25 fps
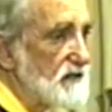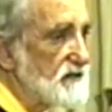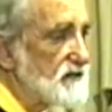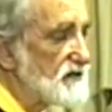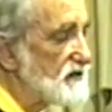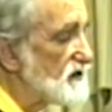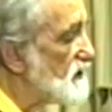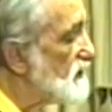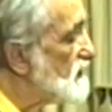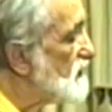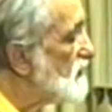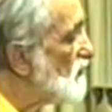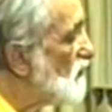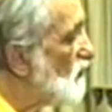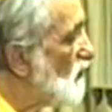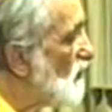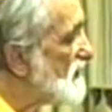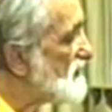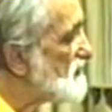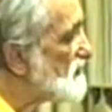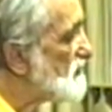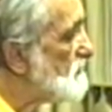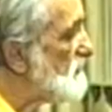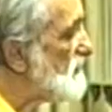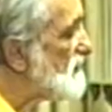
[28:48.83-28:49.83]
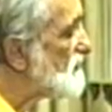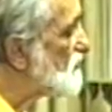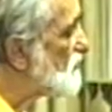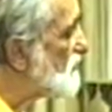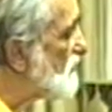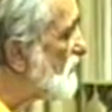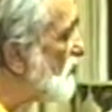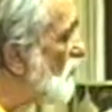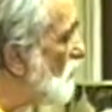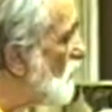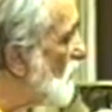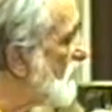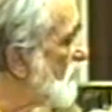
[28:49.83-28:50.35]
See, what's
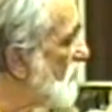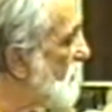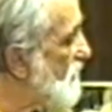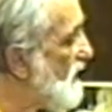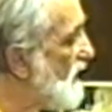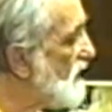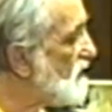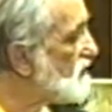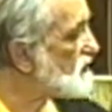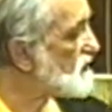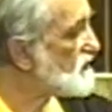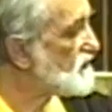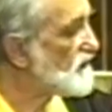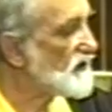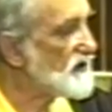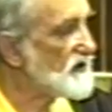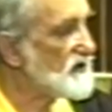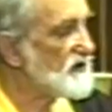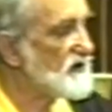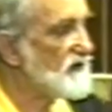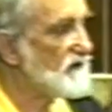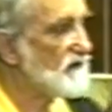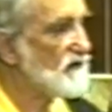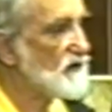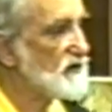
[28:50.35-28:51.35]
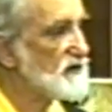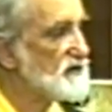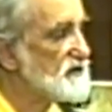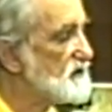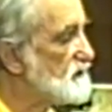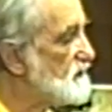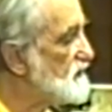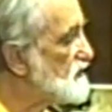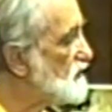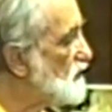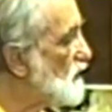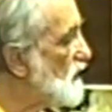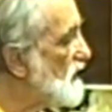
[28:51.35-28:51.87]
missing? What accounts for the difference
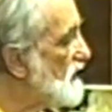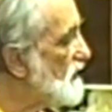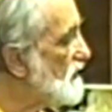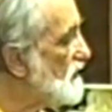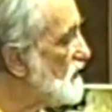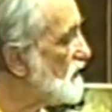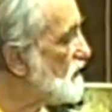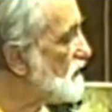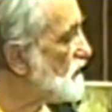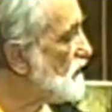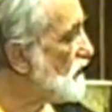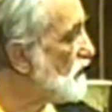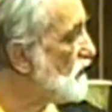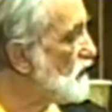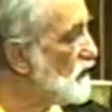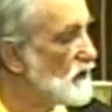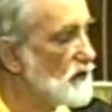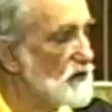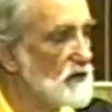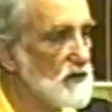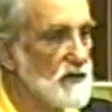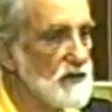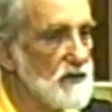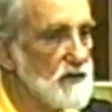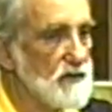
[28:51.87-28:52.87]
between the two?